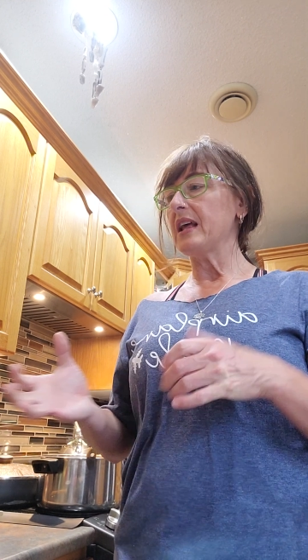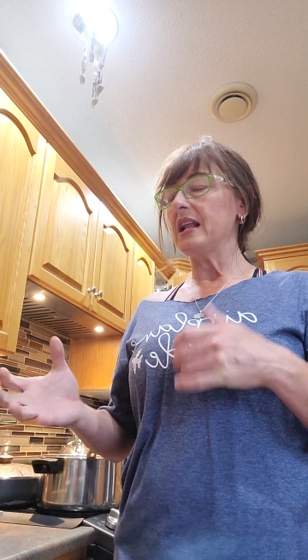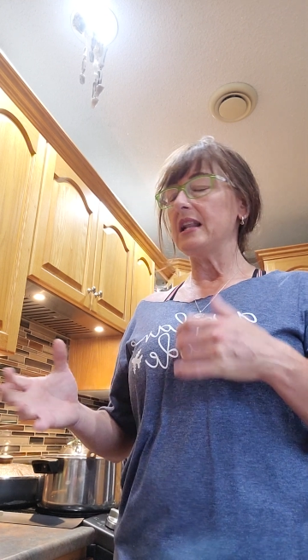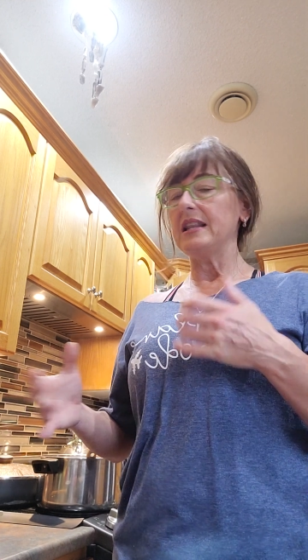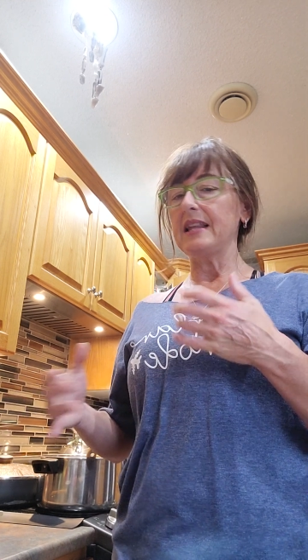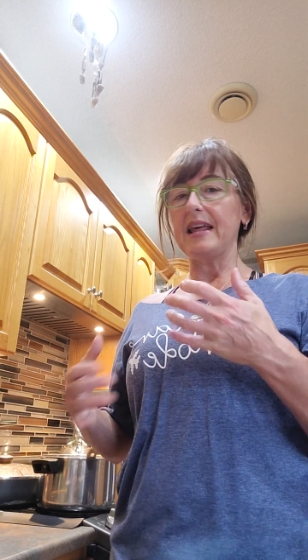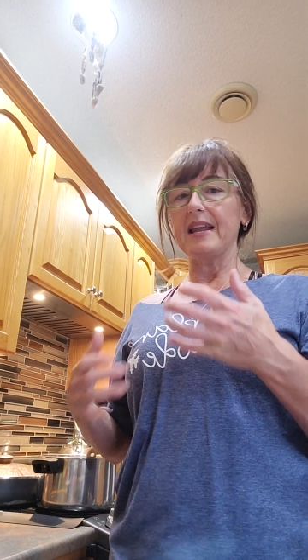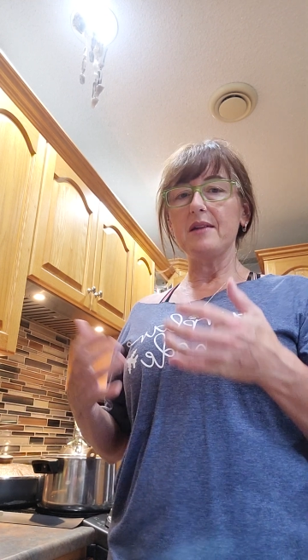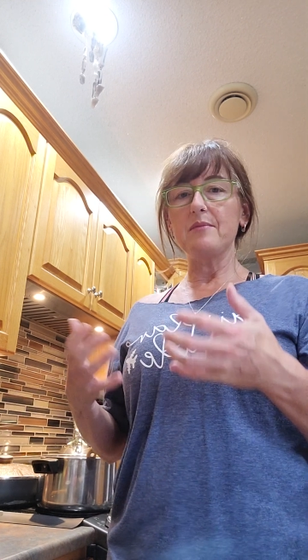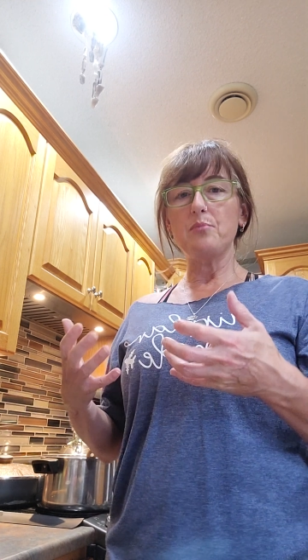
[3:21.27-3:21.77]

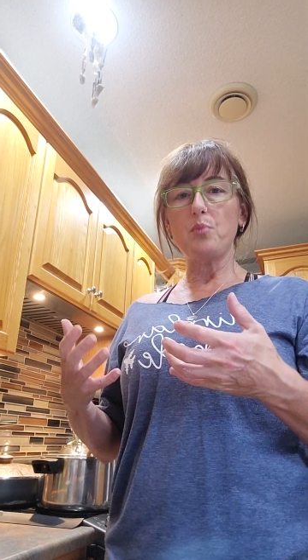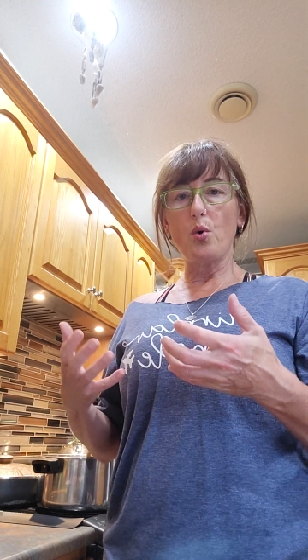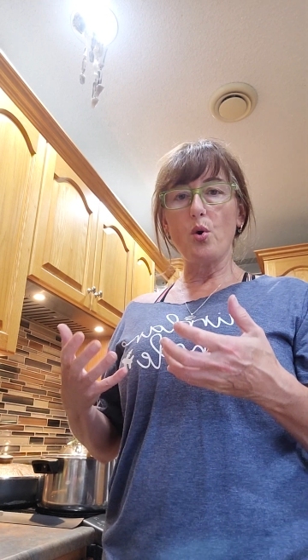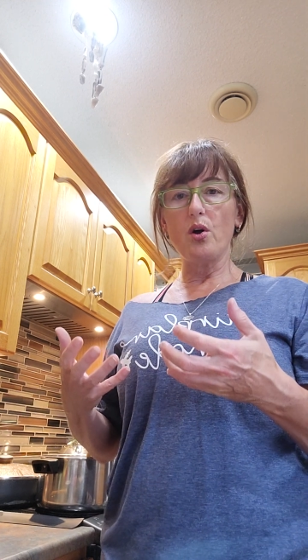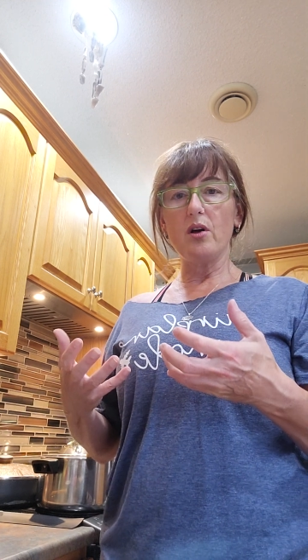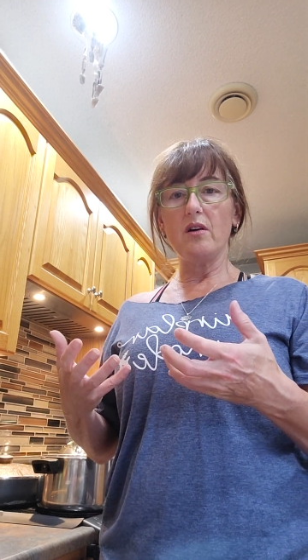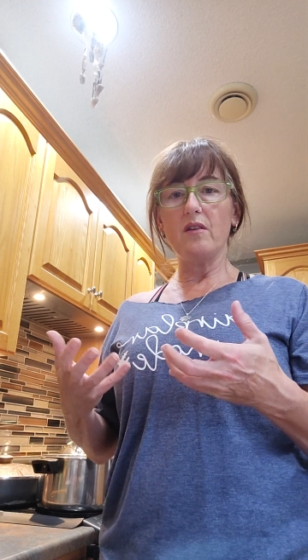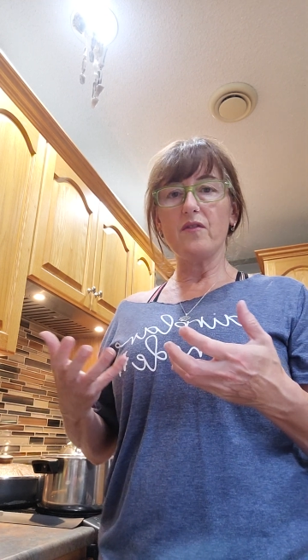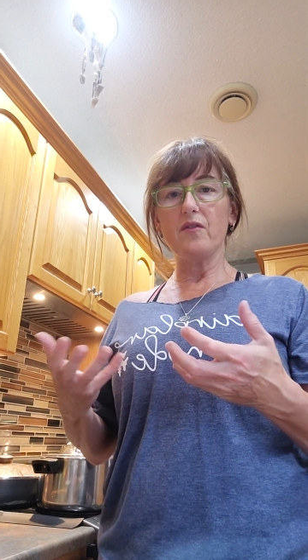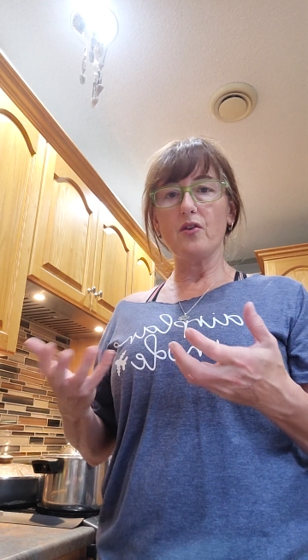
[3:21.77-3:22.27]
let it
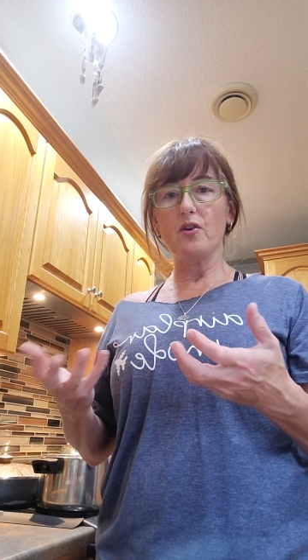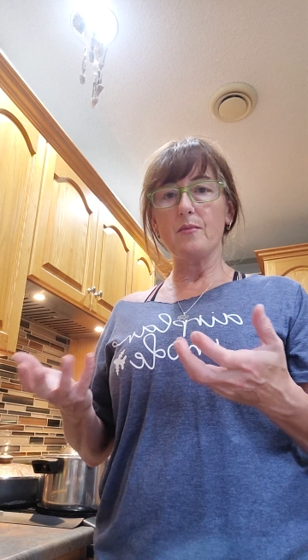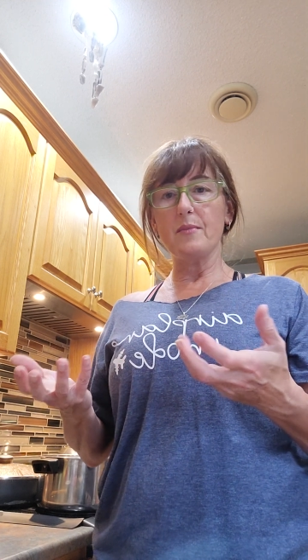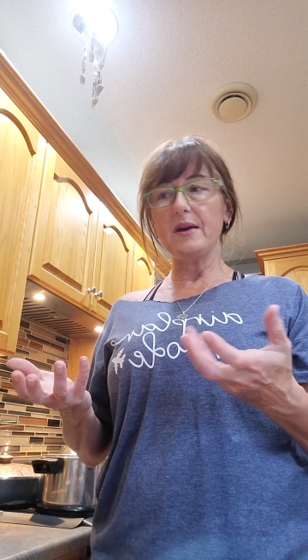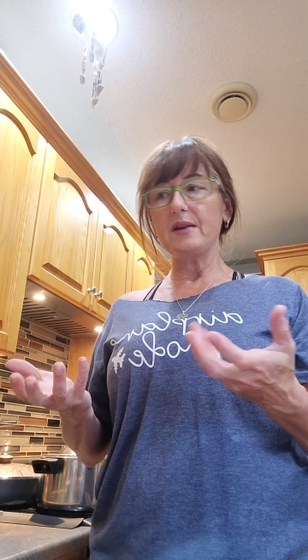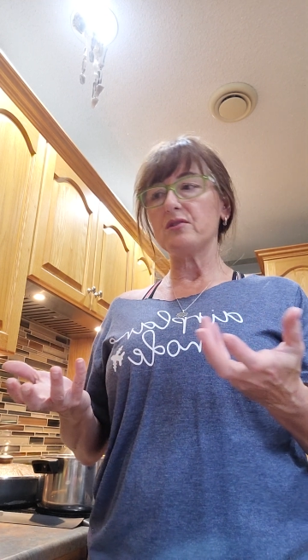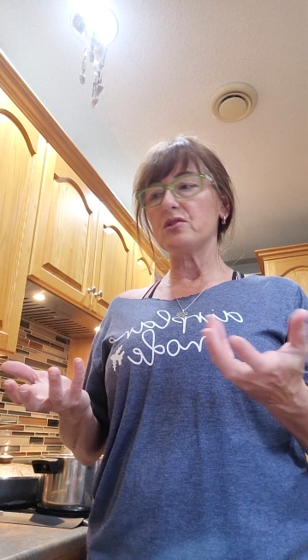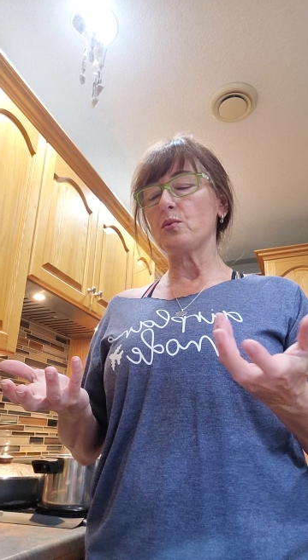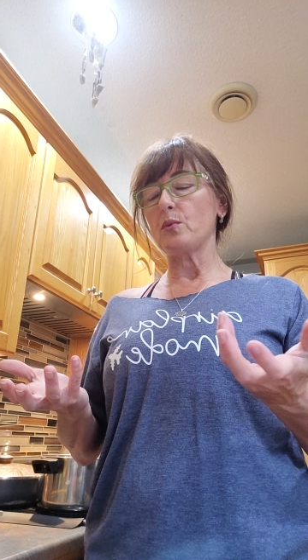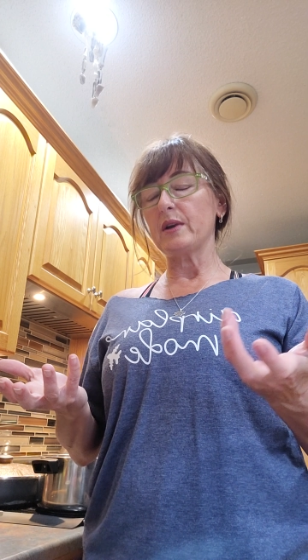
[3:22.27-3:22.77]
boil for
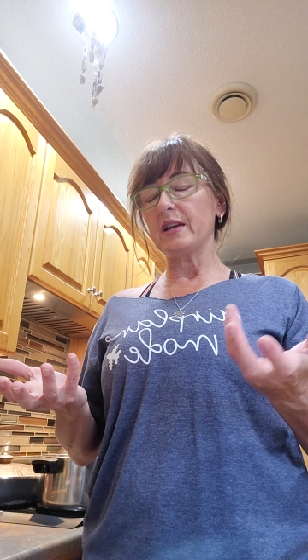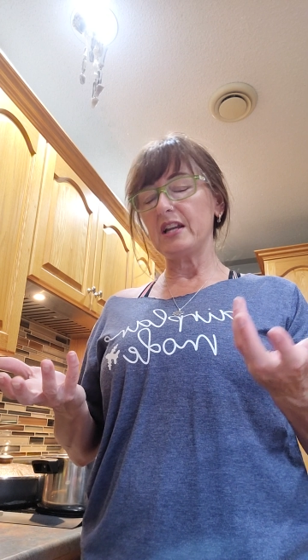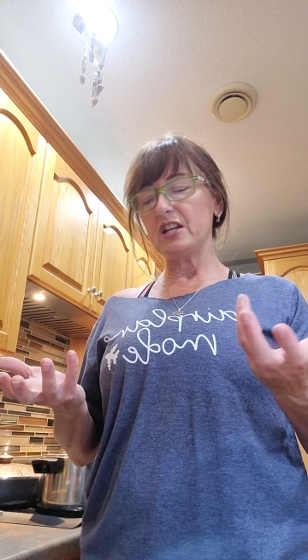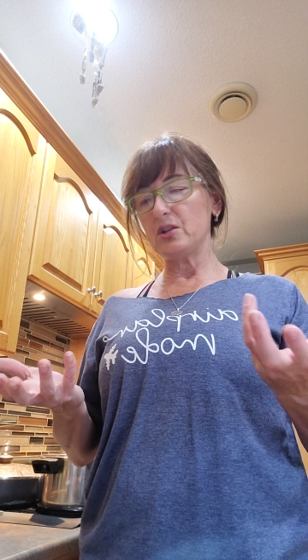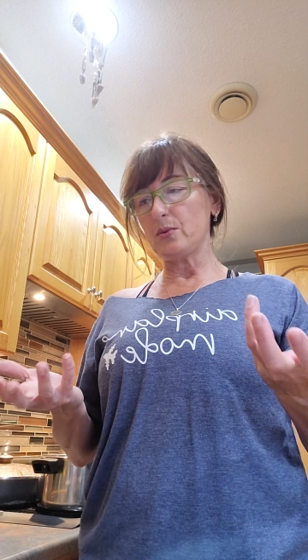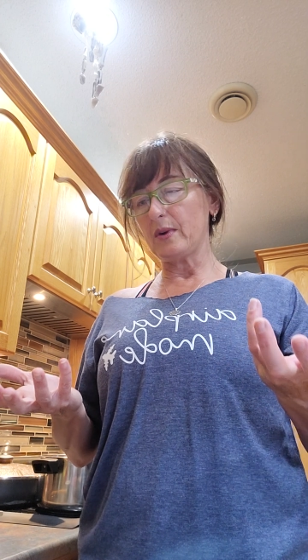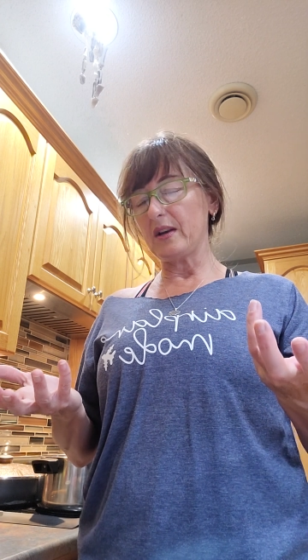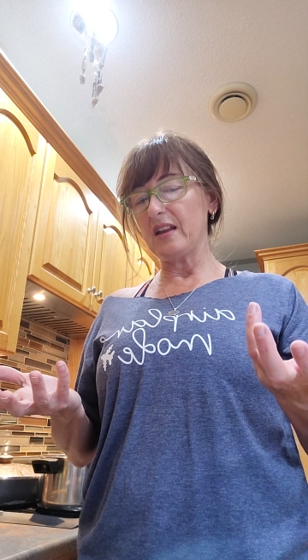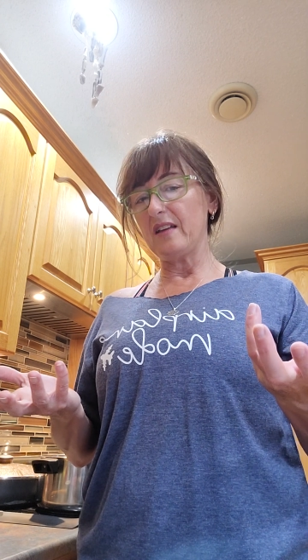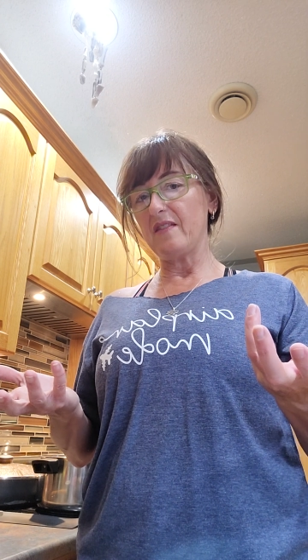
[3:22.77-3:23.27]
about
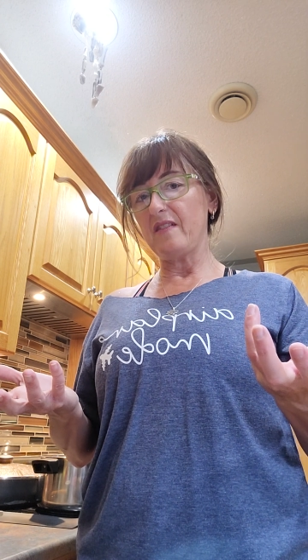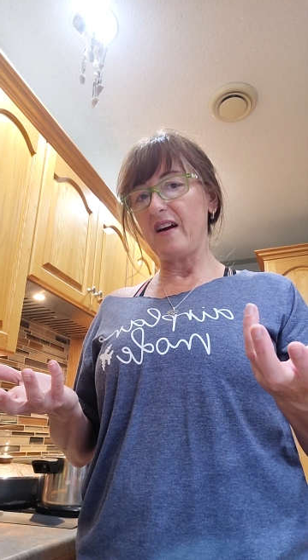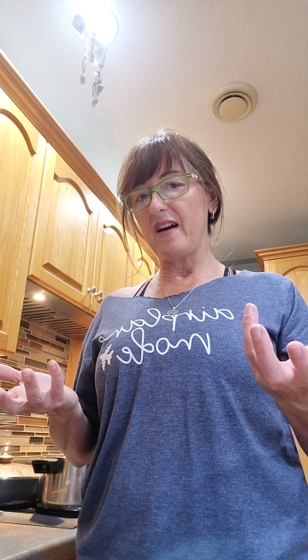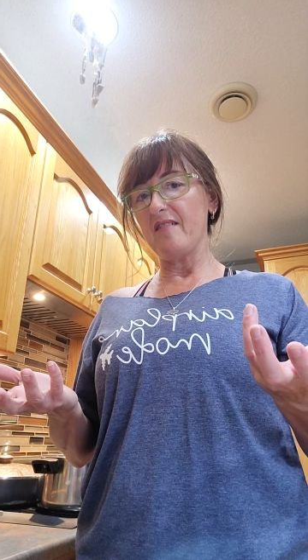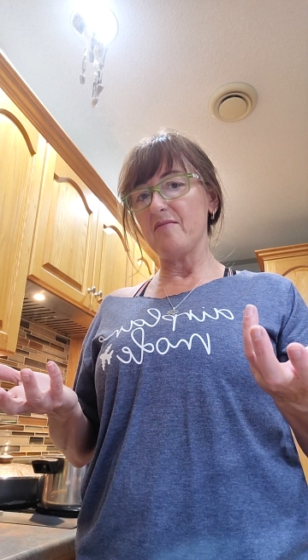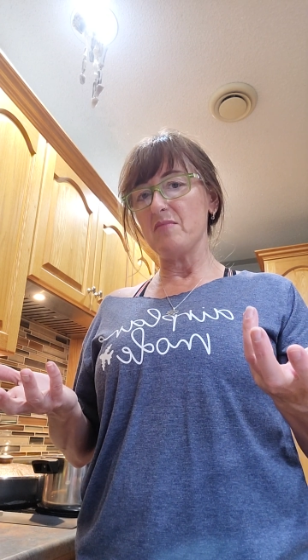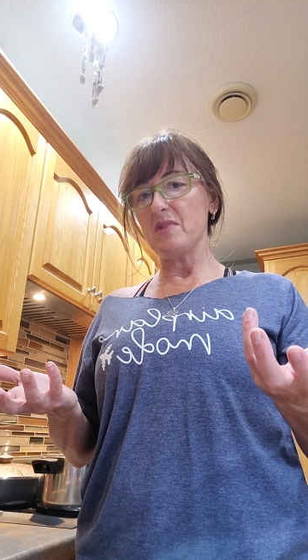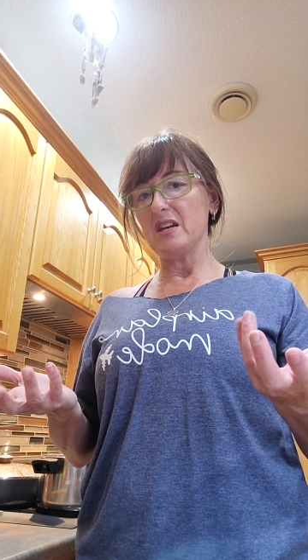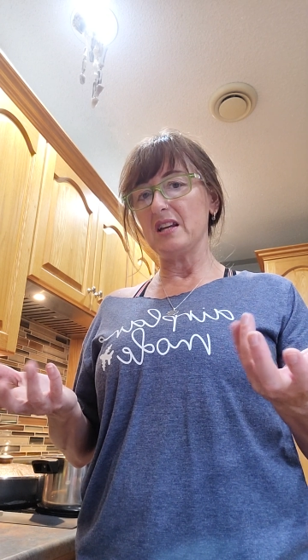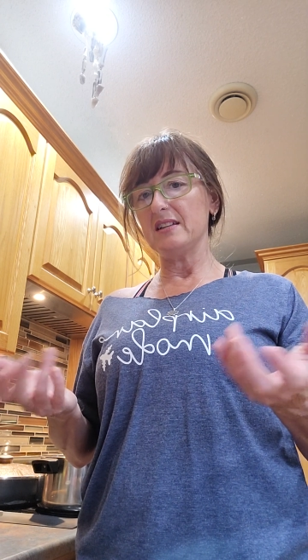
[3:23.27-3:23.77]

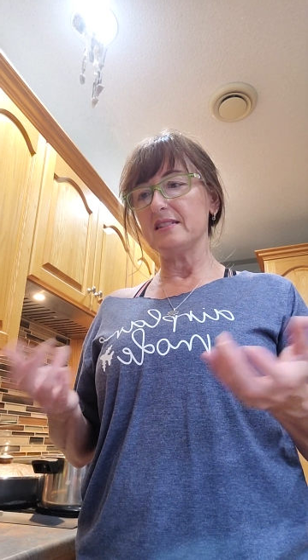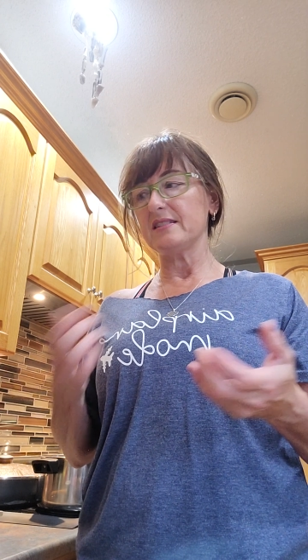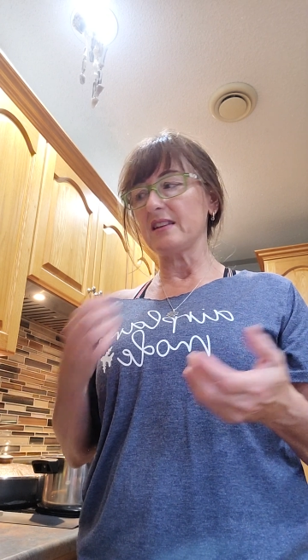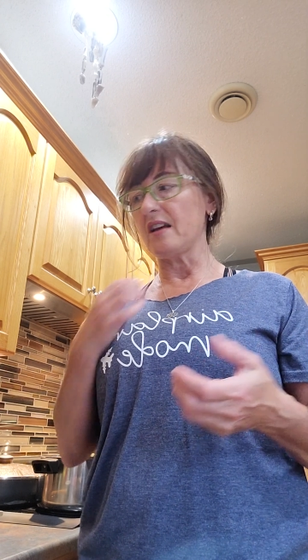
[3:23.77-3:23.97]
20-25 minutes.